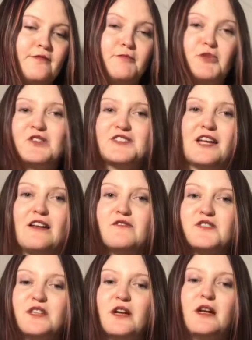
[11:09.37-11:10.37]
Because I
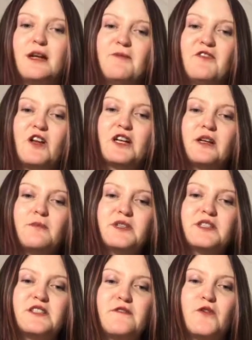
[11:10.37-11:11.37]
loved it, I am finding it a
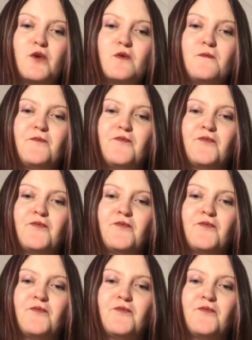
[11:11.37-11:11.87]
bit difficult.